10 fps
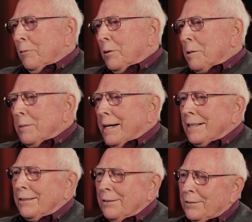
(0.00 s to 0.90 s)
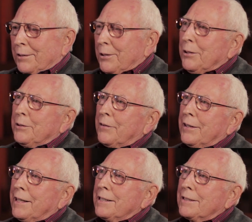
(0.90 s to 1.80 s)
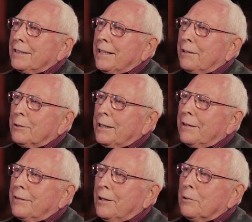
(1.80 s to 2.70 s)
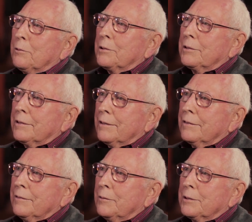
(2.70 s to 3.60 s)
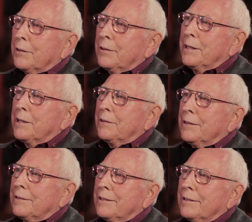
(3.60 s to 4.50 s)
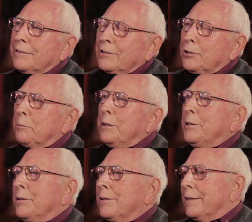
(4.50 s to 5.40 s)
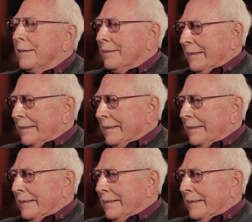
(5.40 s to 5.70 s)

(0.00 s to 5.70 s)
went back to doing the things that I really thought was the thing that should be doing. And